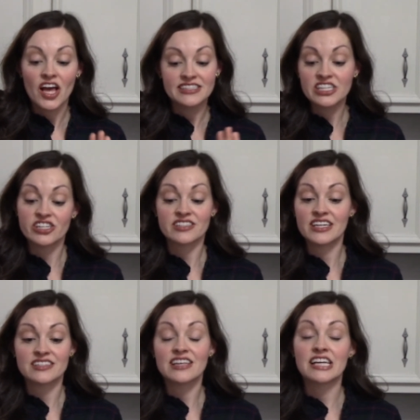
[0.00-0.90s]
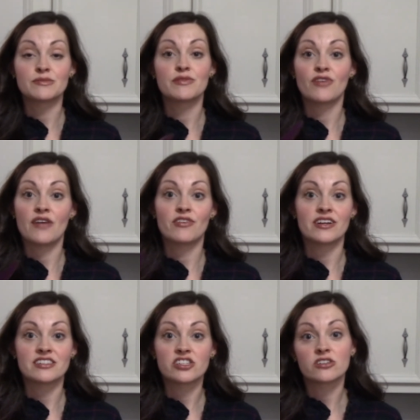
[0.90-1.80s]
seriously, it has lasted me forever.
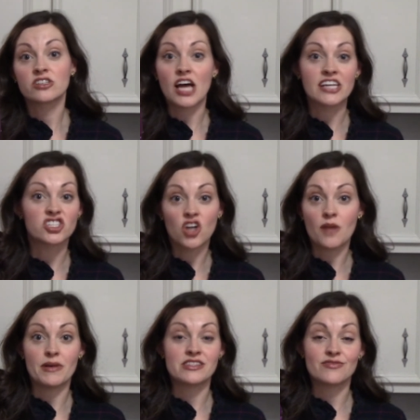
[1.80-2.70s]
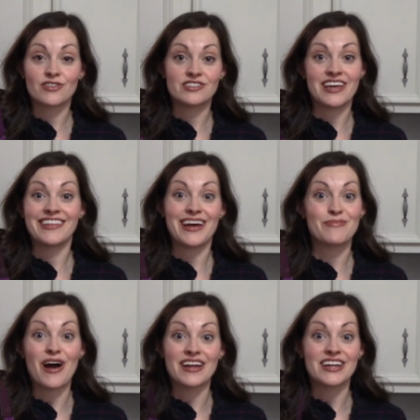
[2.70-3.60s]
It's still as sharp as the first day that I
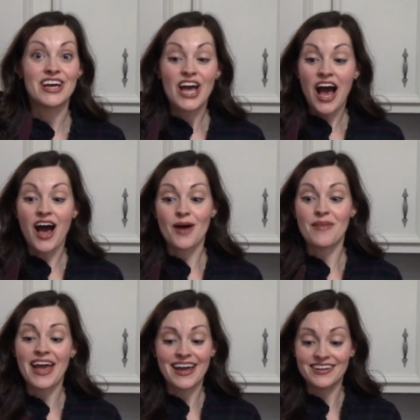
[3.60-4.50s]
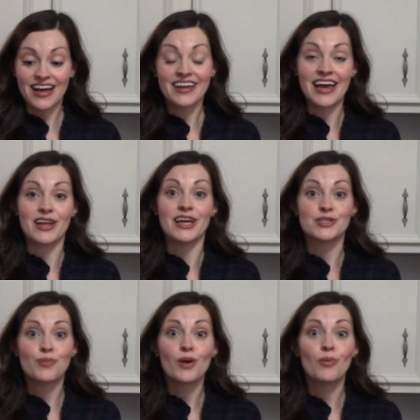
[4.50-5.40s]
bought it. And again, it's
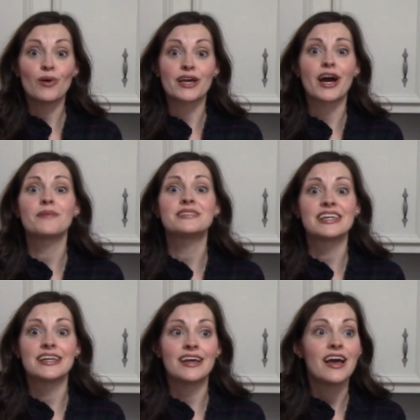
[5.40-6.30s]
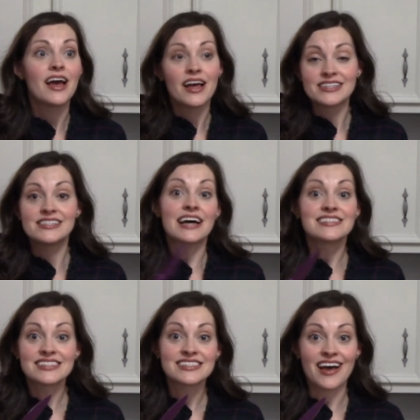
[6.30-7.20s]
purple. It comes in
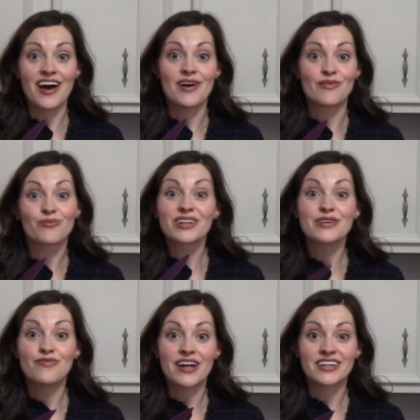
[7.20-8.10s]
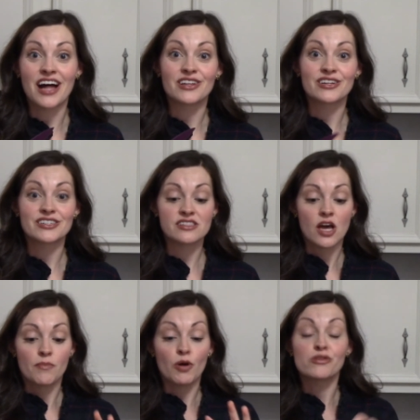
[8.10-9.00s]
dozens of really fun colors,
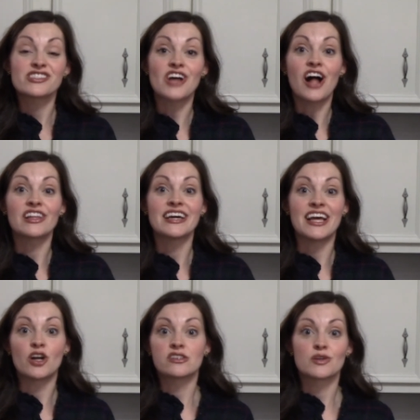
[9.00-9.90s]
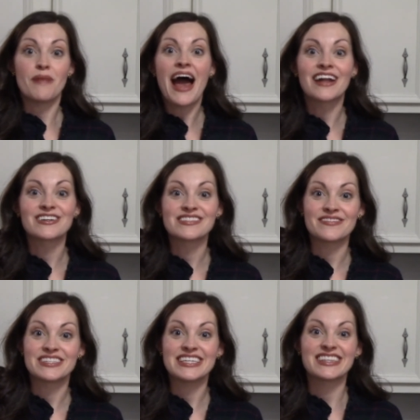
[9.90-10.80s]
both solid and also patterns. I've
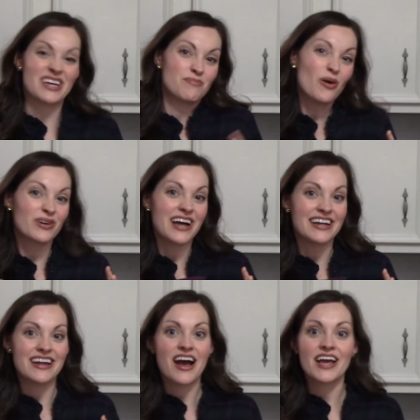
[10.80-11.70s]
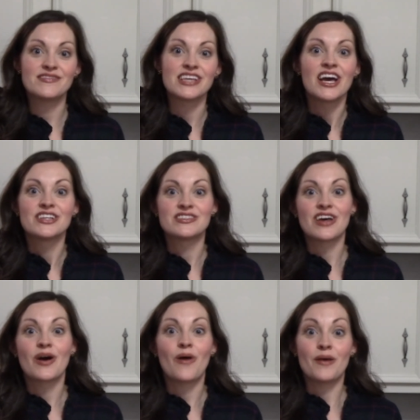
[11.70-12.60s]
seen like polka dot knives.
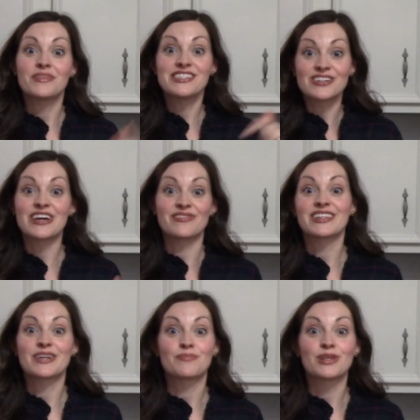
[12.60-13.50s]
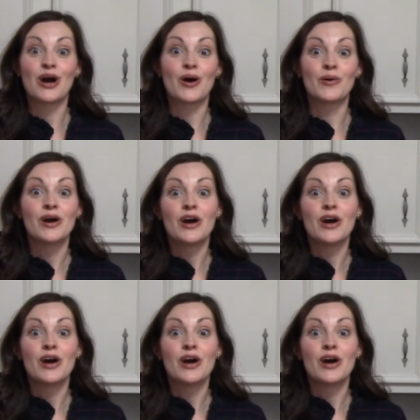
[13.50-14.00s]
So these are definitely linked below